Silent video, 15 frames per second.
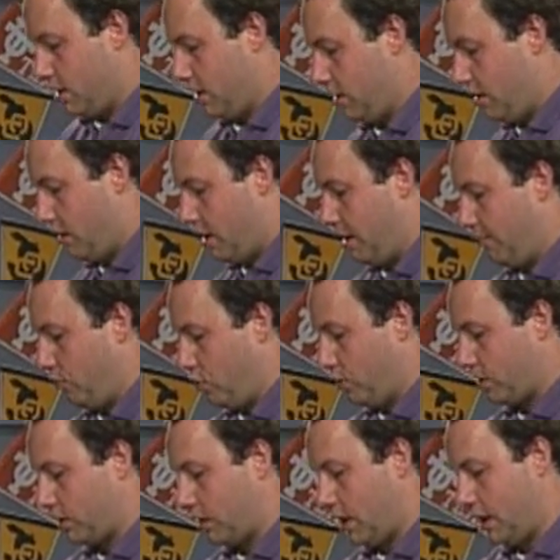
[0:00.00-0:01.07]
You know, I'm
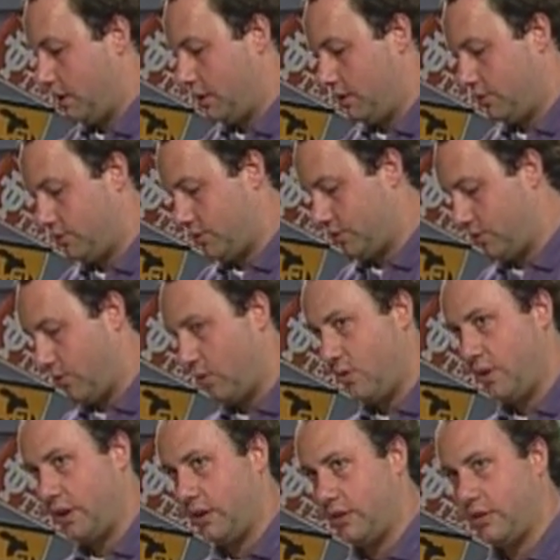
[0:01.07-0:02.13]
more inclined to use just the
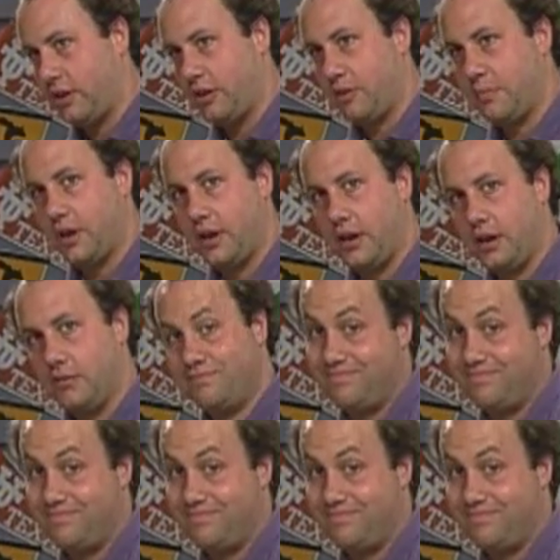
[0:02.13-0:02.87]
oil than the butter.